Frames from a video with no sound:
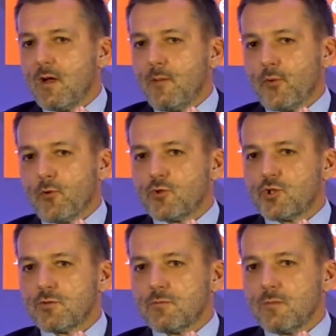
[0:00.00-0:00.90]

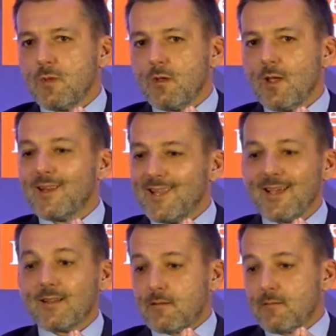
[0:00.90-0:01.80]
approach and
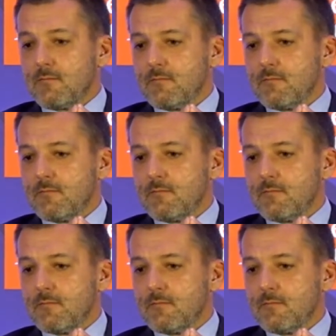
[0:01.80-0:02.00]
get